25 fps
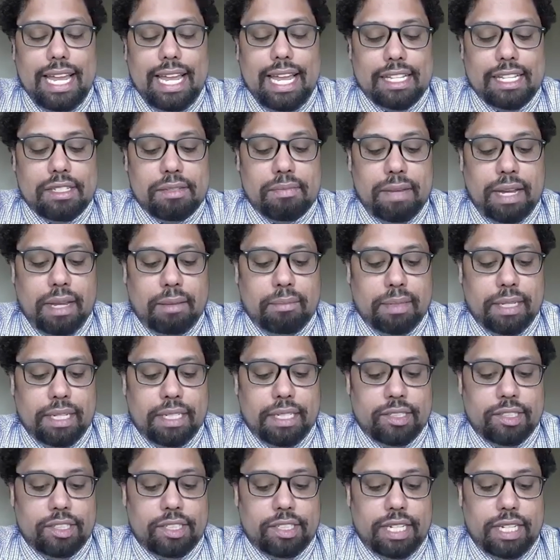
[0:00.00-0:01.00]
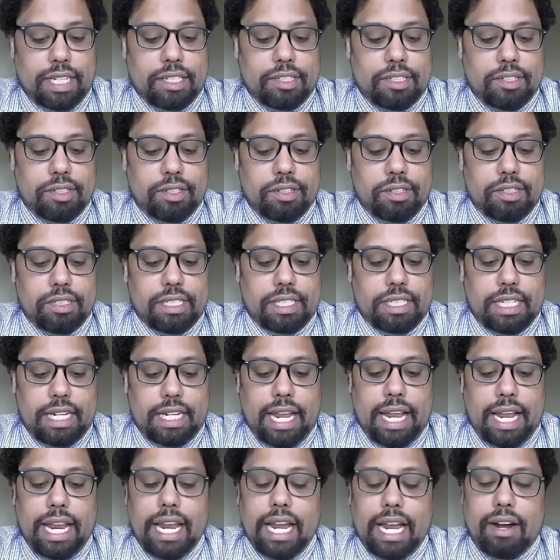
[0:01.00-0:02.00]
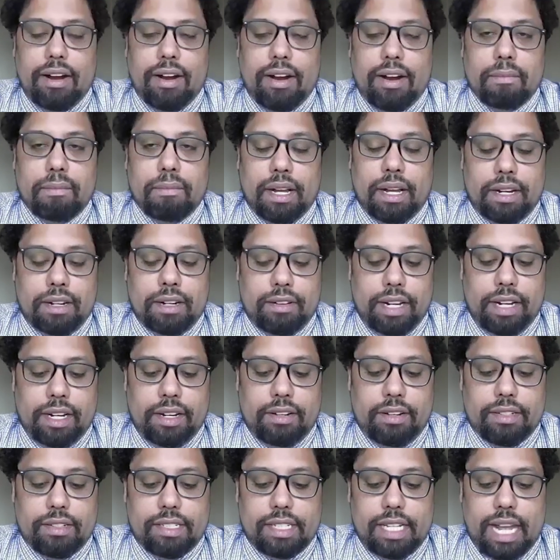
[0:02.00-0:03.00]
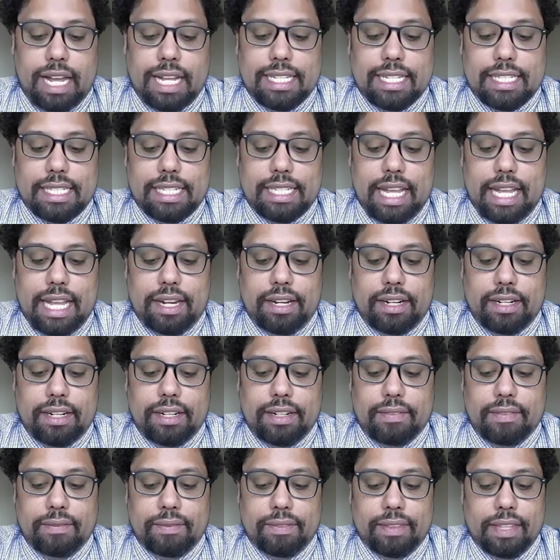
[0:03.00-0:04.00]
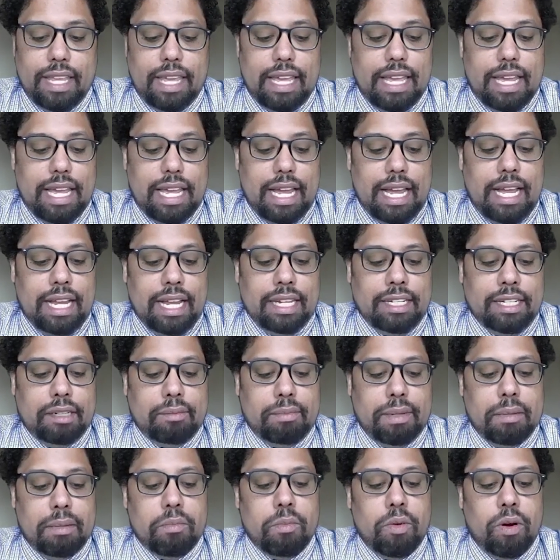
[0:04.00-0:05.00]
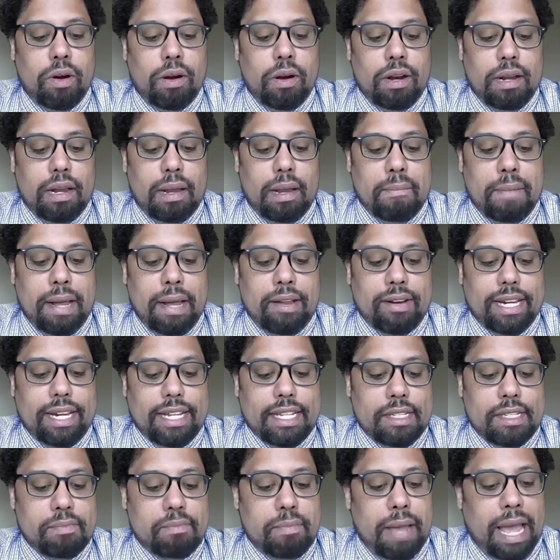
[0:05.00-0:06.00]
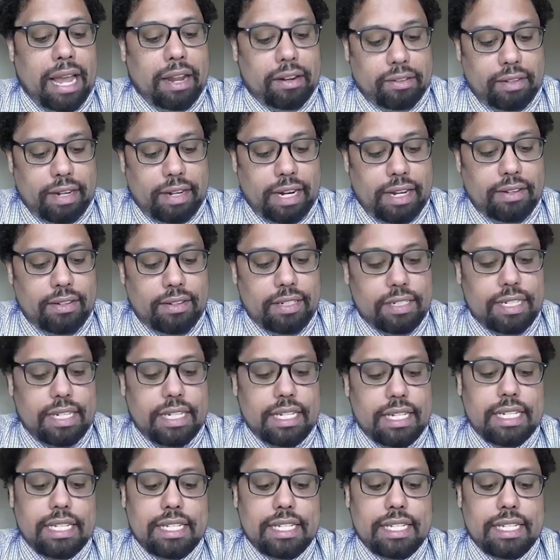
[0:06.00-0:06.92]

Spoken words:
It's my pleasure to introduce today our moderator, Scott Snyder. A little bit more about his background.